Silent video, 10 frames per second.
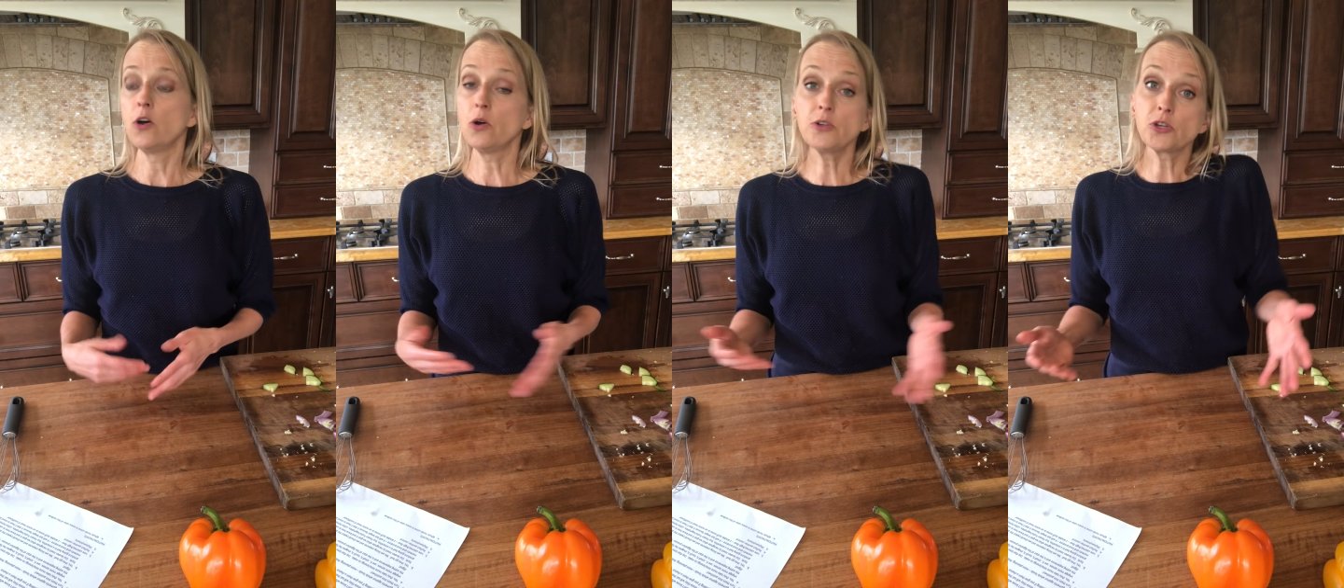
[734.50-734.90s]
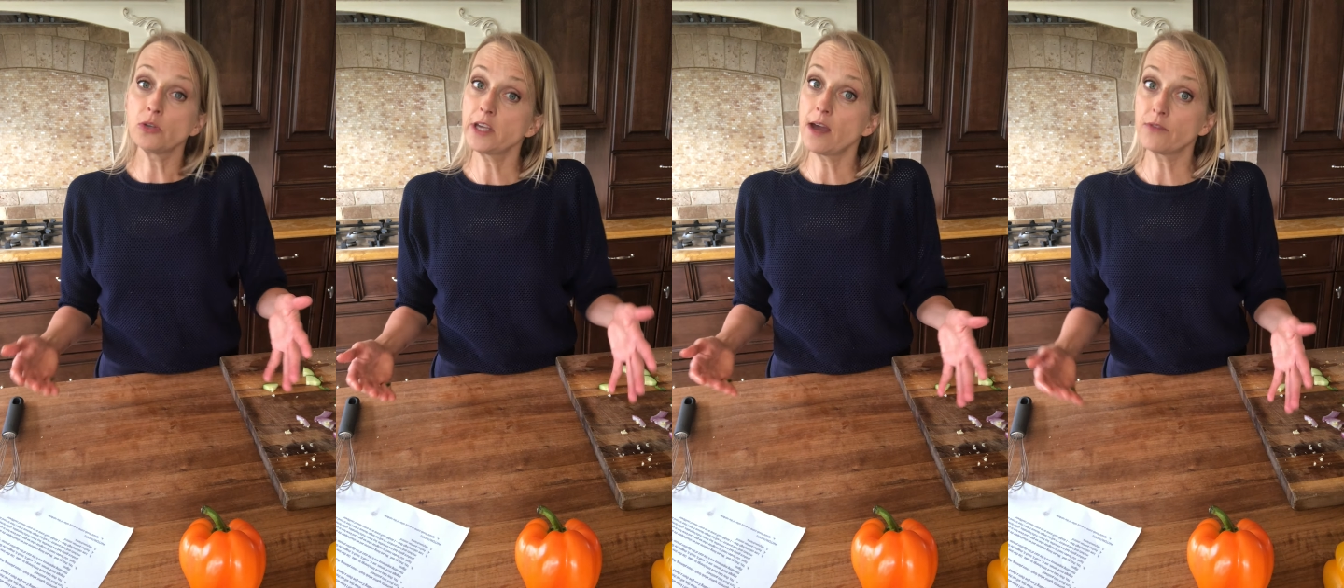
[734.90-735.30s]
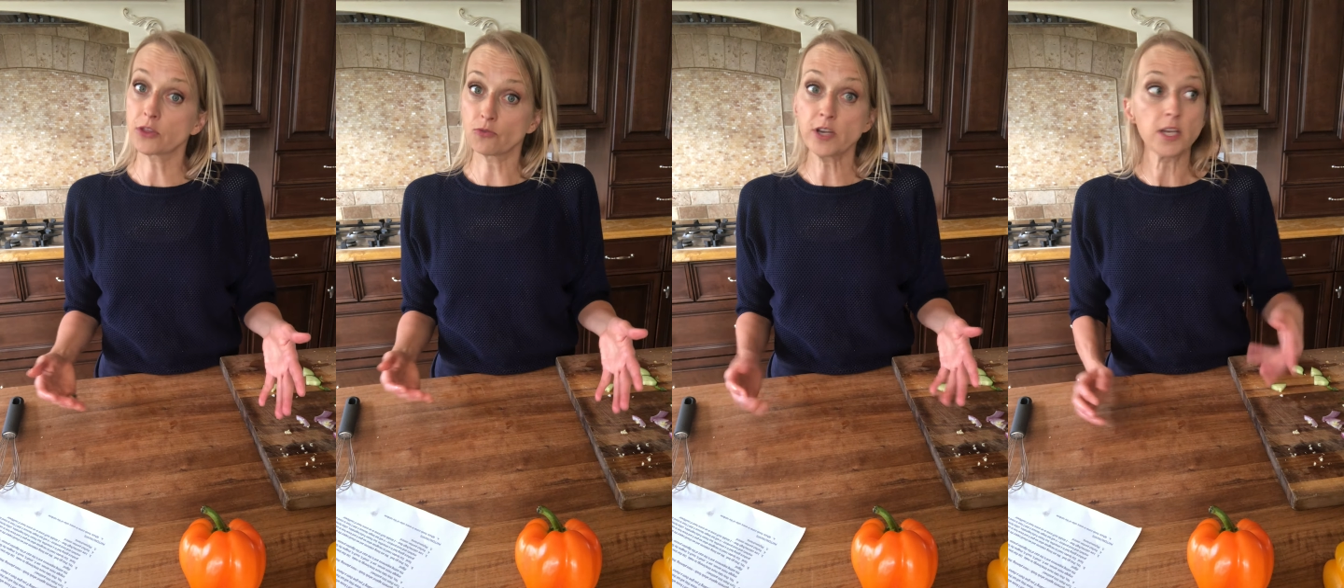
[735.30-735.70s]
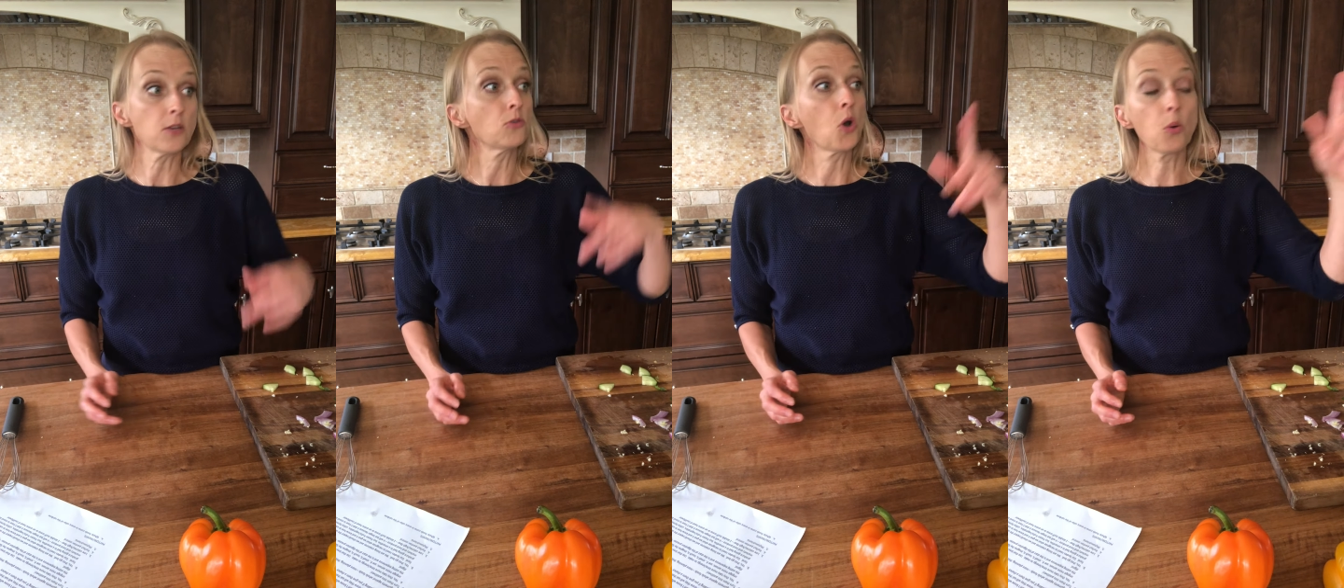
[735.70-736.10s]
Oh, you only have
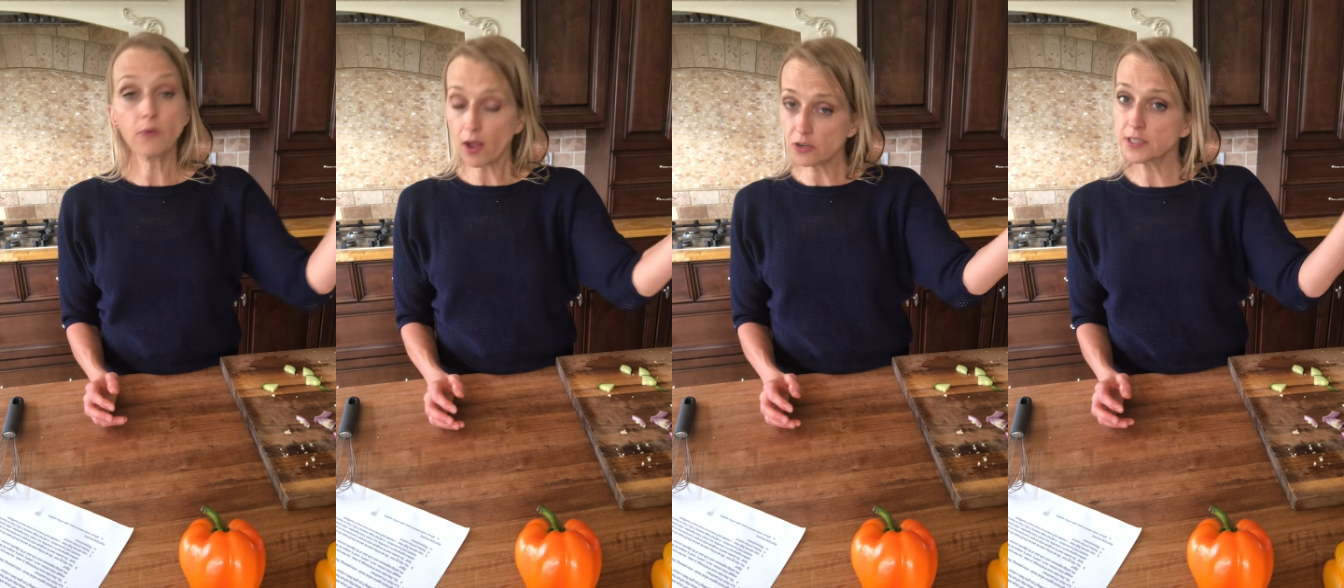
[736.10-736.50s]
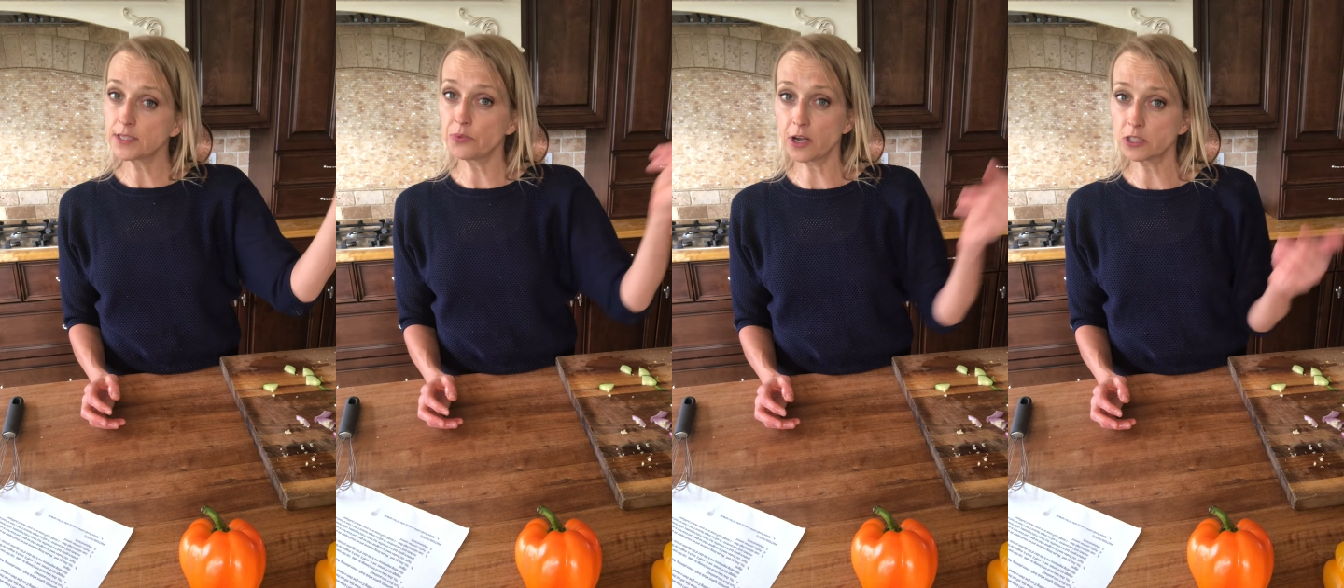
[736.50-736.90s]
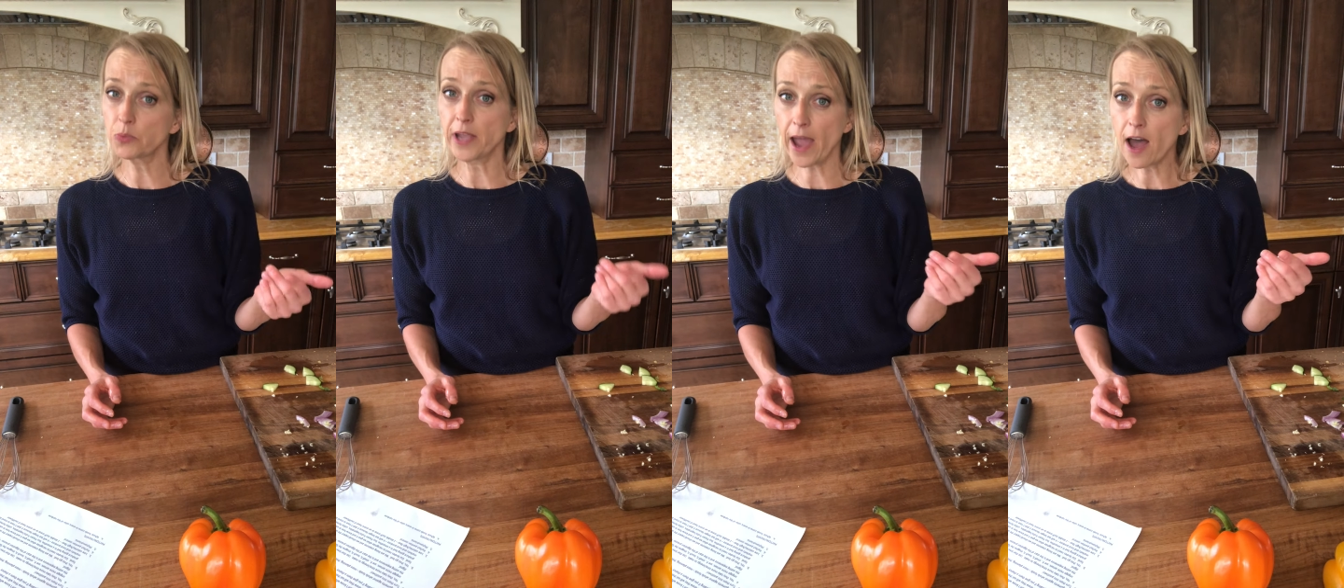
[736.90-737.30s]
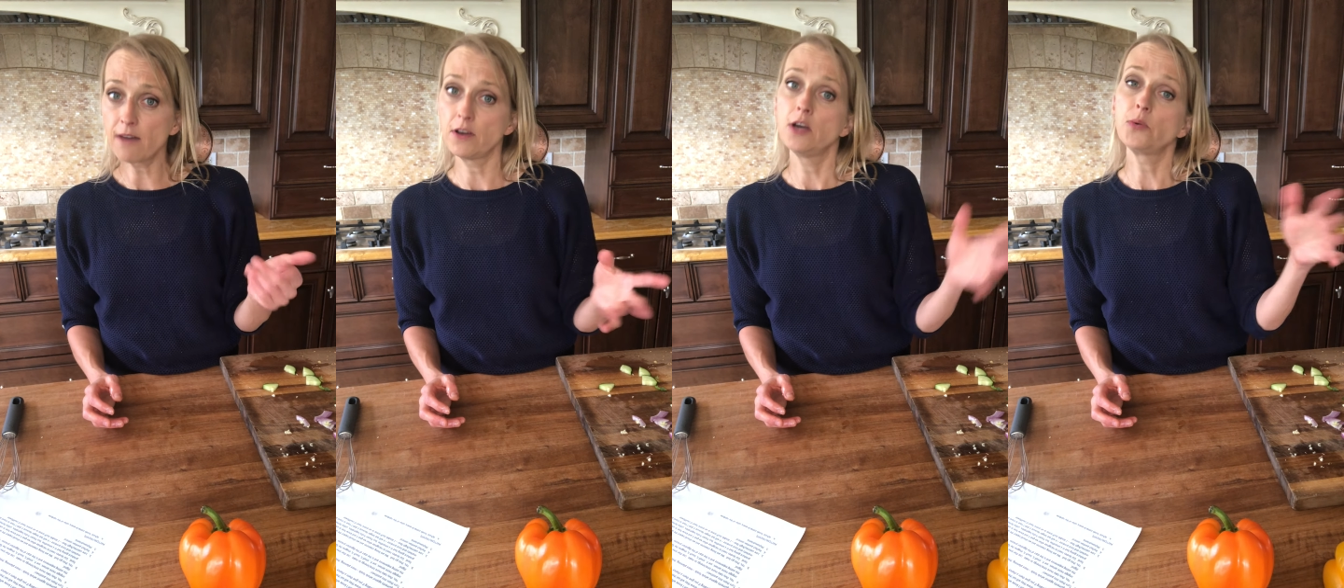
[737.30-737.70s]
3. Go around and see what else we
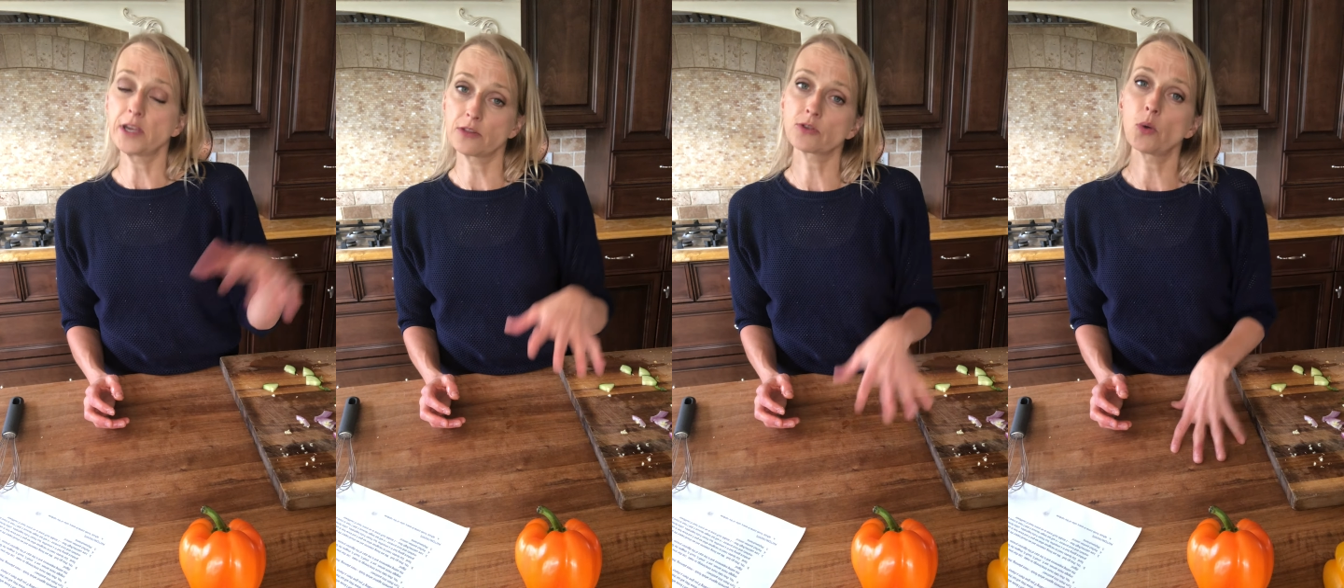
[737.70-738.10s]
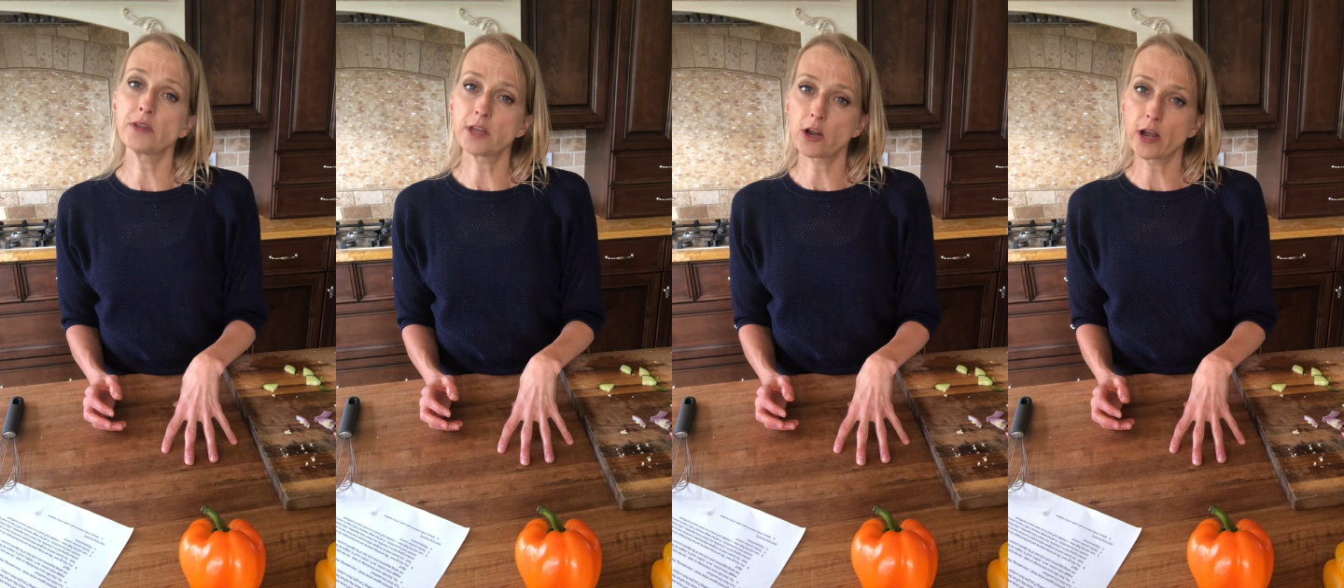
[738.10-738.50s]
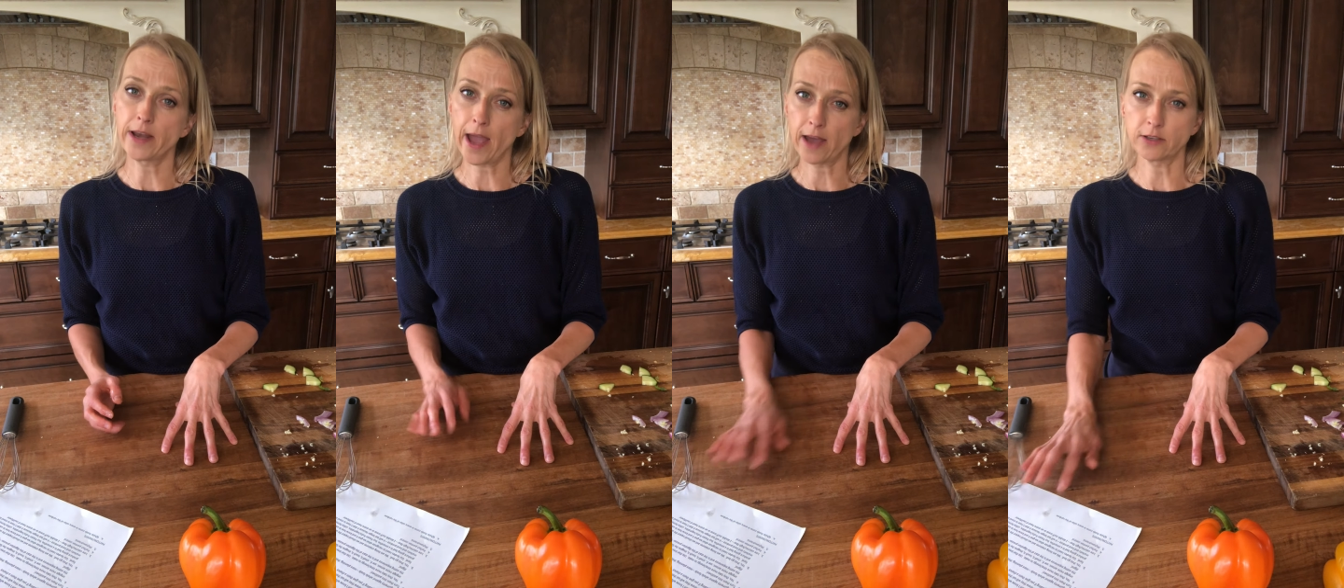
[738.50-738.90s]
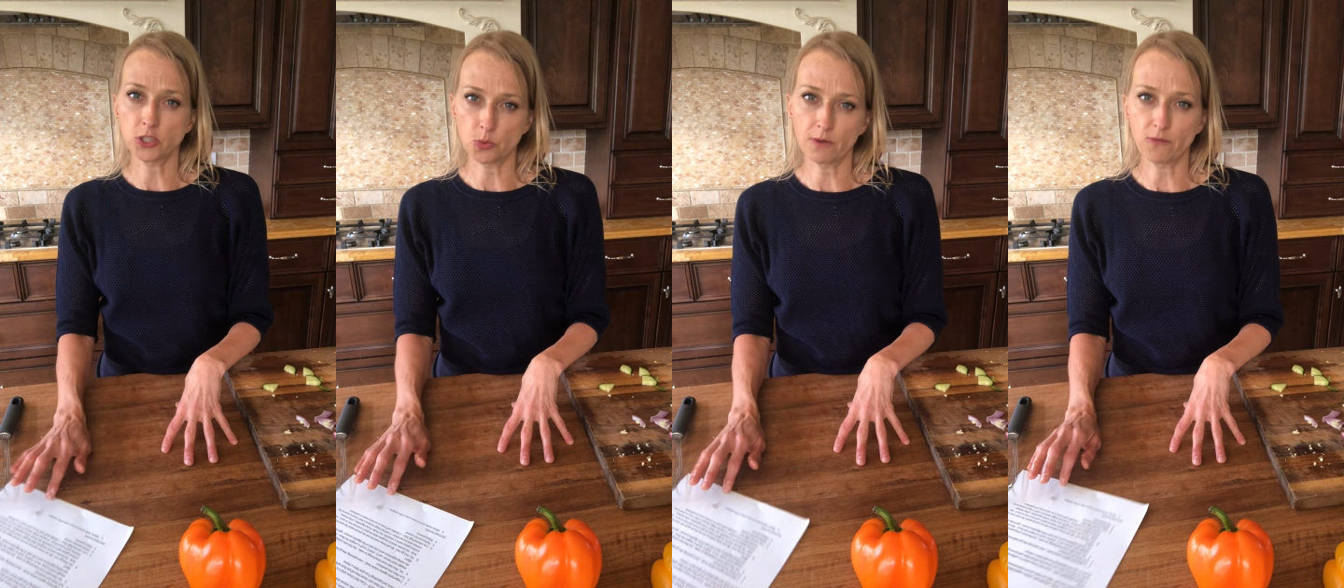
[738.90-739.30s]
have. We can throw in there and add
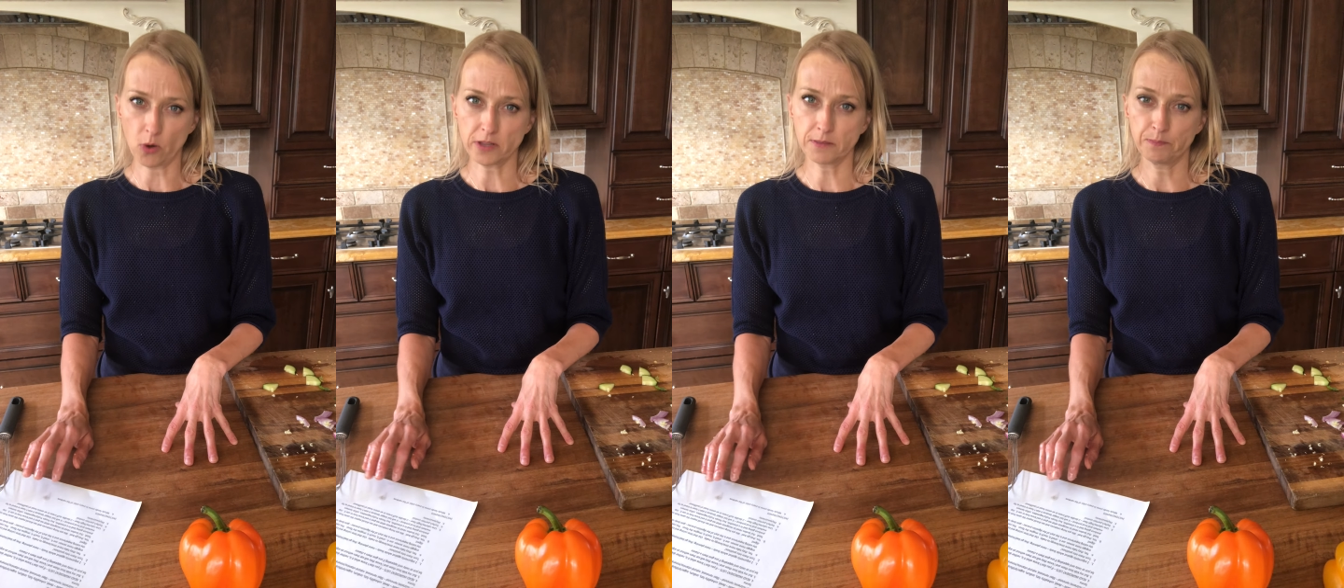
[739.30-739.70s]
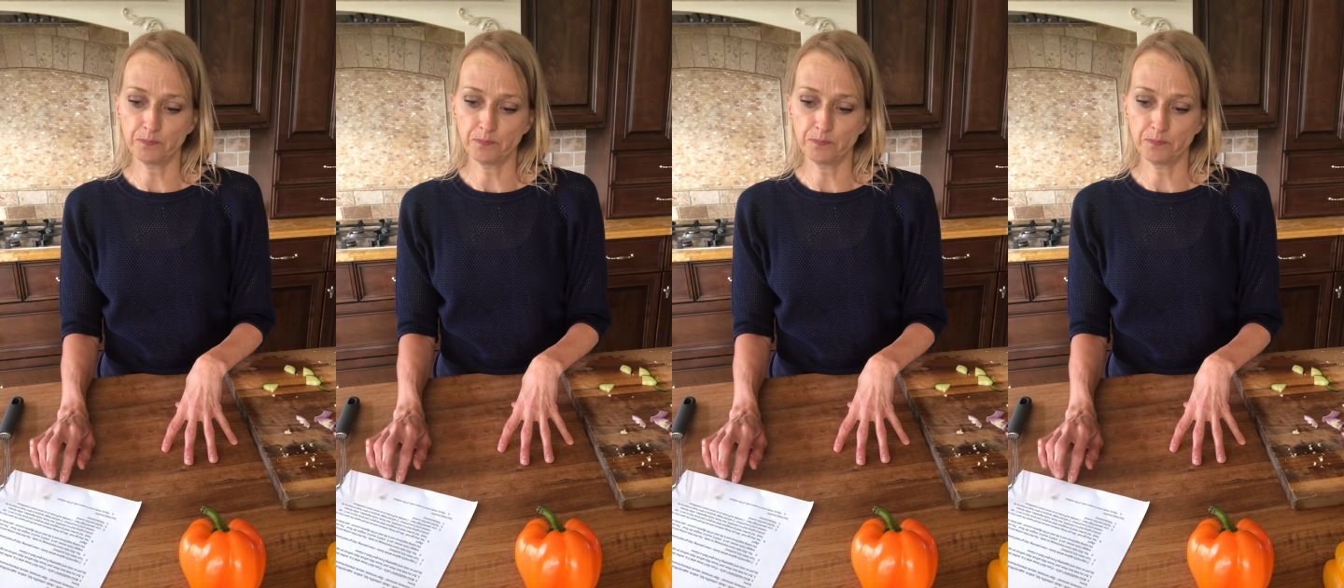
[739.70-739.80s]
into a 4th.